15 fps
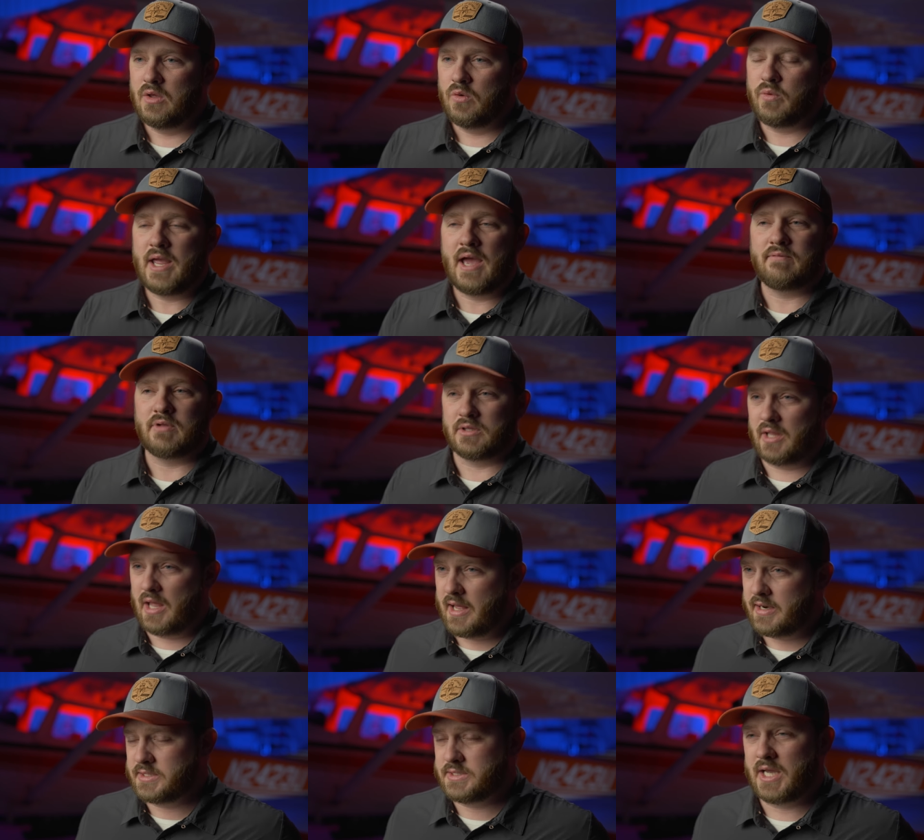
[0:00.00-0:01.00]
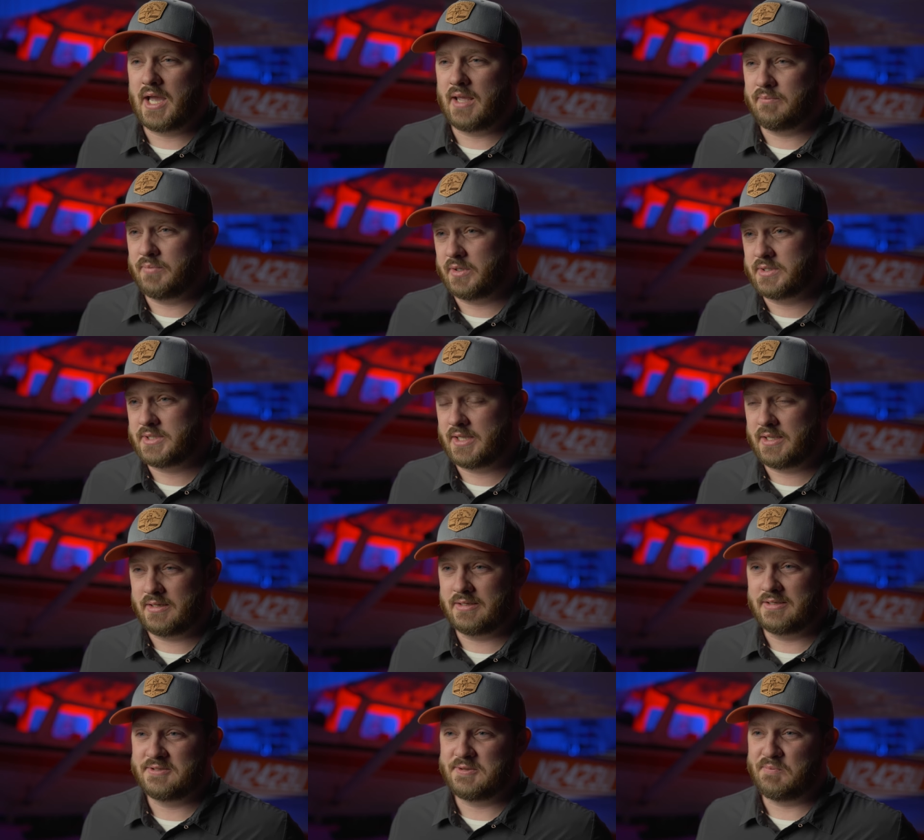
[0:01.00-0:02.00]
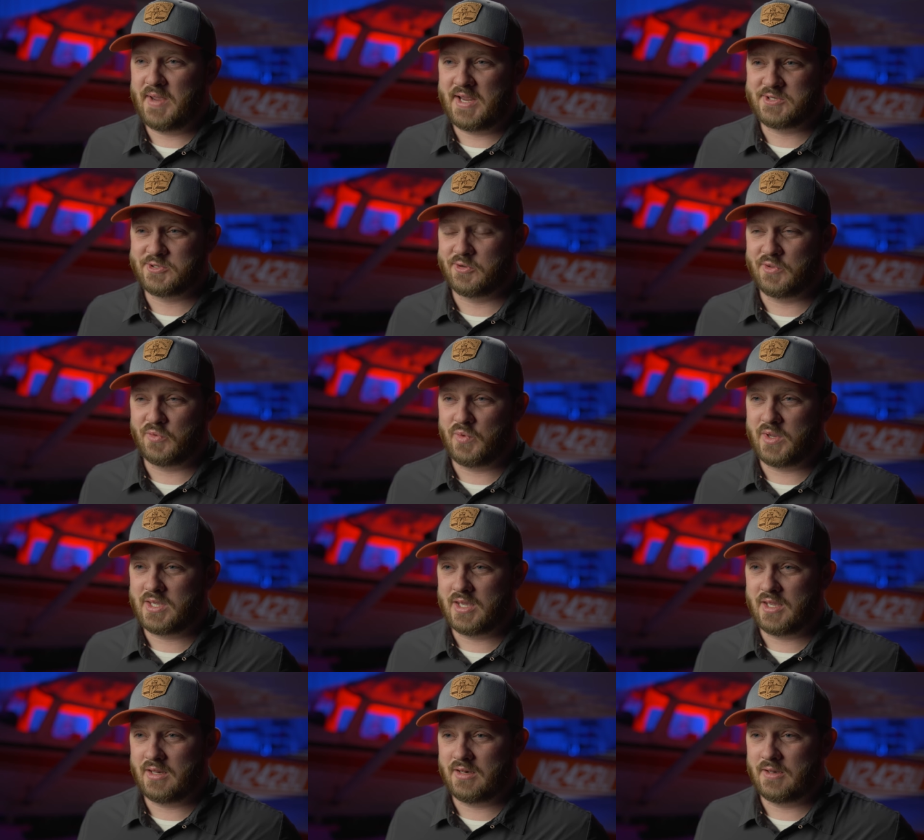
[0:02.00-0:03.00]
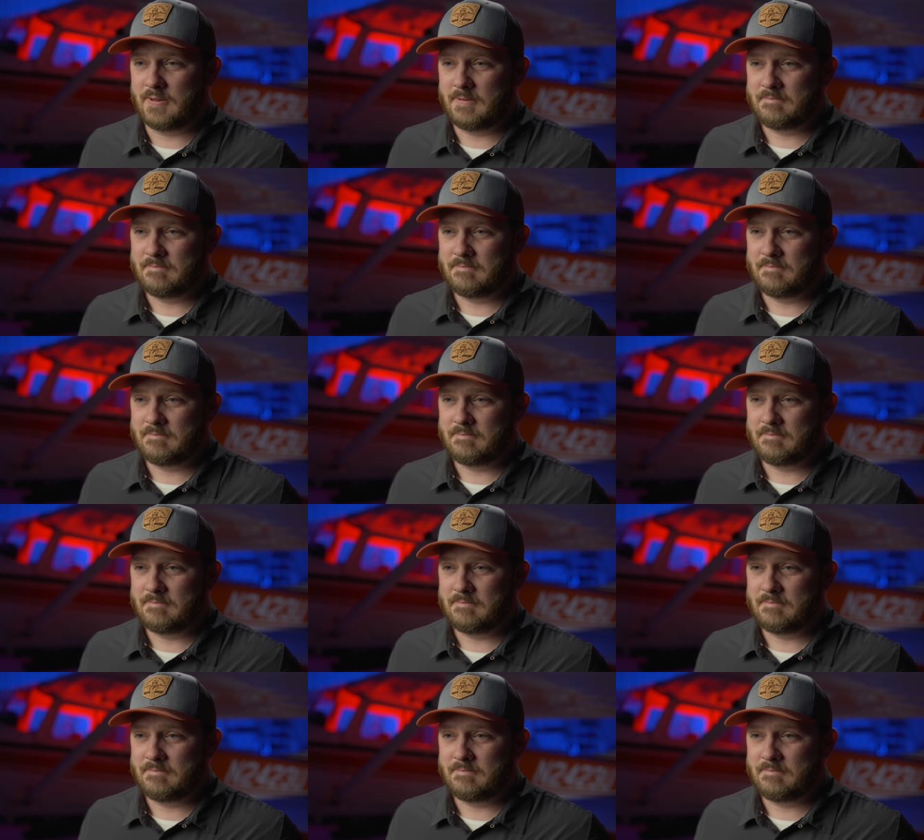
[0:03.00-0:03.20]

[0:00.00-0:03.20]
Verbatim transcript: We have a lot of time built in to make sure that we can